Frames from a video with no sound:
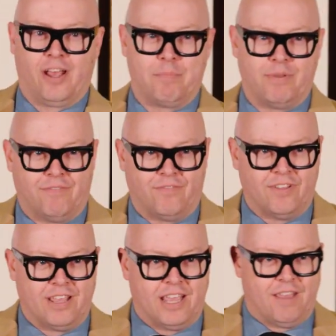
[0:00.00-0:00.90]
up
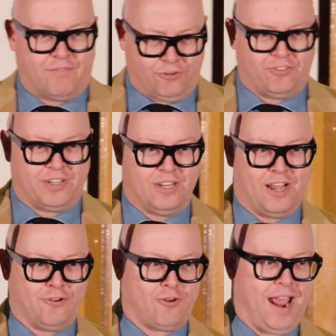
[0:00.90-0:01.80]
if you're still
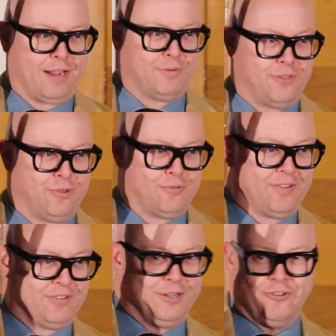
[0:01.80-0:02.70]
on track with those
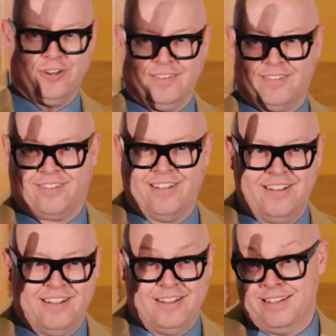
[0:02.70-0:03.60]
resolutions.
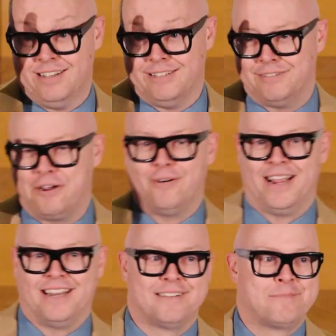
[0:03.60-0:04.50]
Oh, all
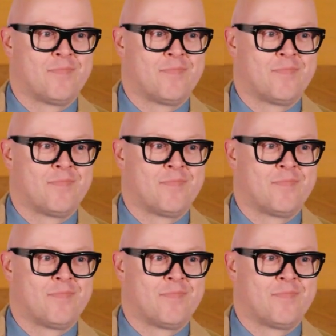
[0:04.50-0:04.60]
right.